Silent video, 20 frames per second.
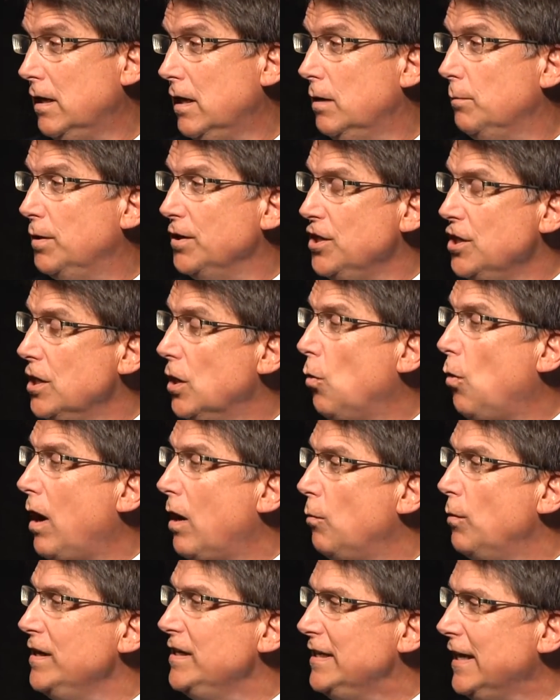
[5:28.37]
But you know why
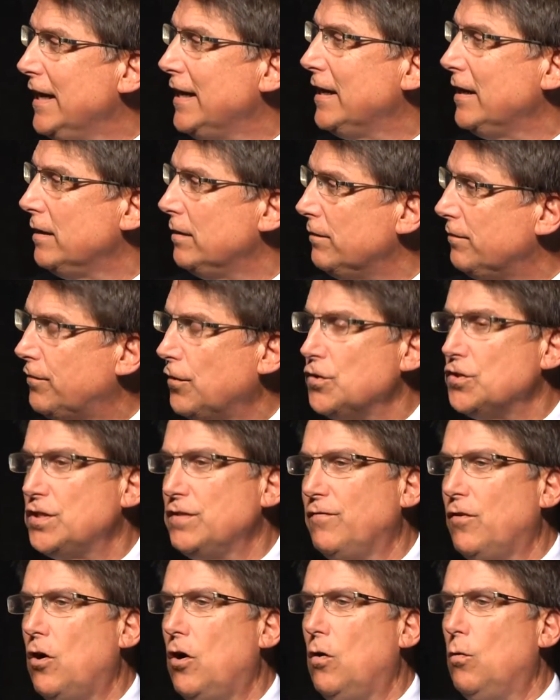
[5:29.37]
we did it? First
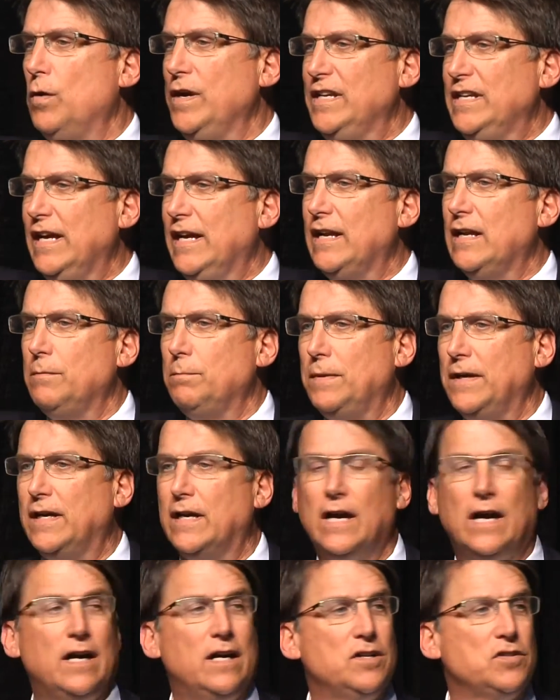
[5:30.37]
of all, we did it
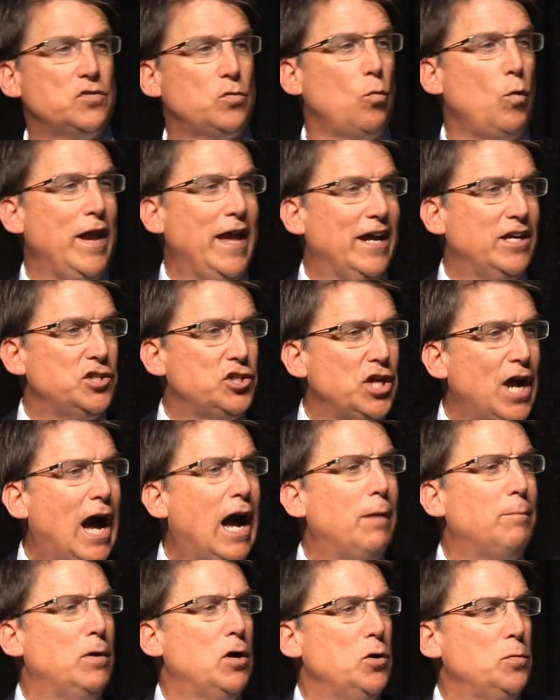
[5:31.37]
because we had
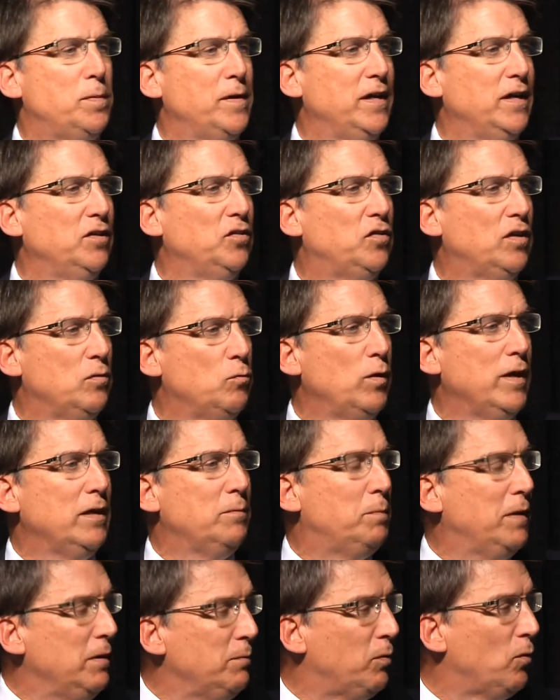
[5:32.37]
job openings and we had
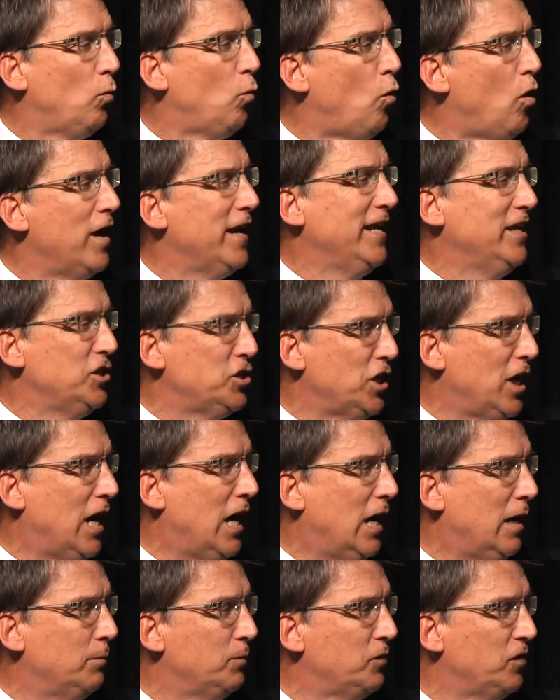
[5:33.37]
people wanting
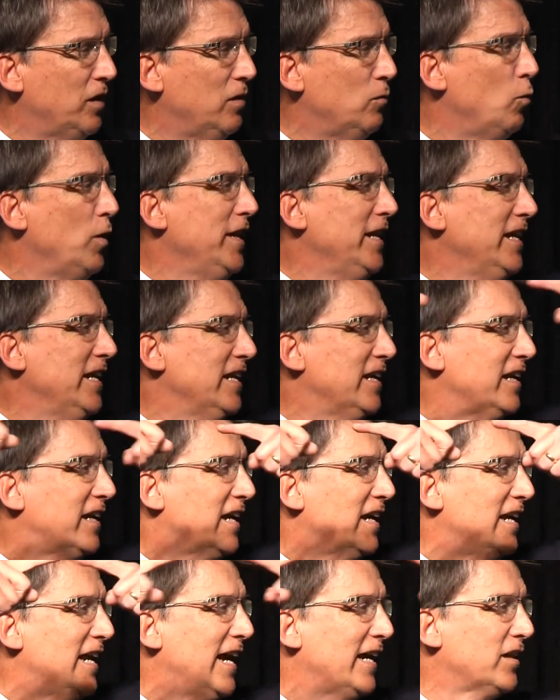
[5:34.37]
jobs, and we needed to
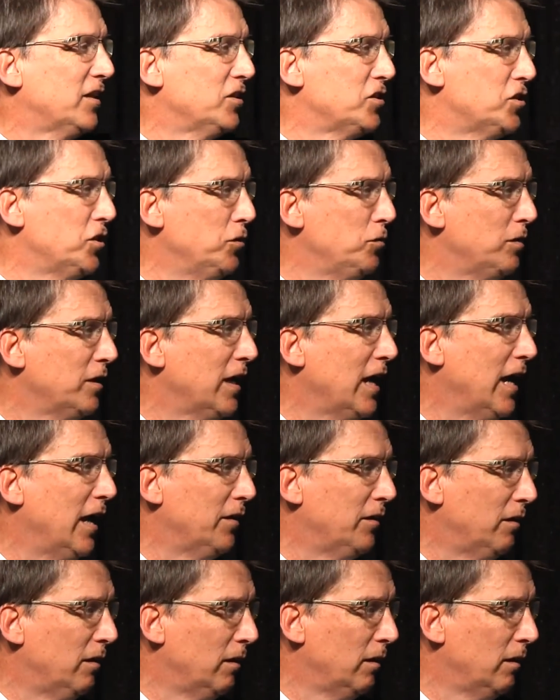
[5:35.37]
connect the two together.